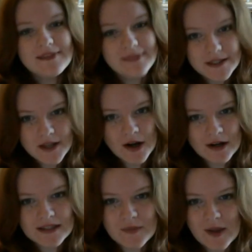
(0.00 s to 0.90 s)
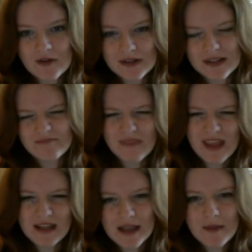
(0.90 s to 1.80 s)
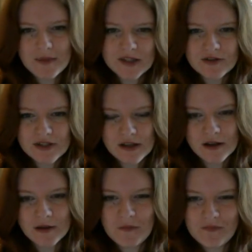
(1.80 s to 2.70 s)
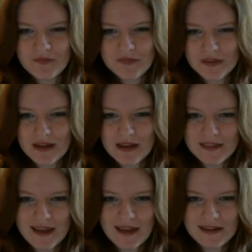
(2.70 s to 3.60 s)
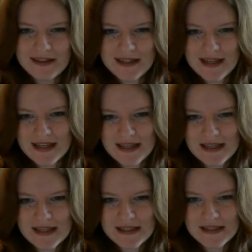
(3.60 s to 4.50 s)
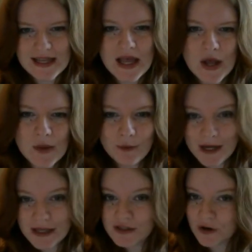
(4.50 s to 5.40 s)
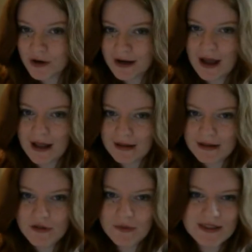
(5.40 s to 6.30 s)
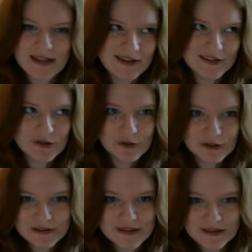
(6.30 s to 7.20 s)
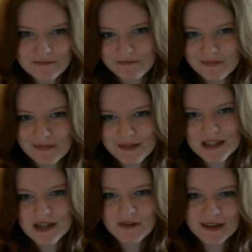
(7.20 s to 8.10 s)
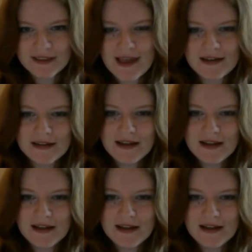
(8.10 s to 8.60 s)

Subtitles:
This arc is about 8 episodes long. The island is a prehistoric island with dinosaurs and stuff like that.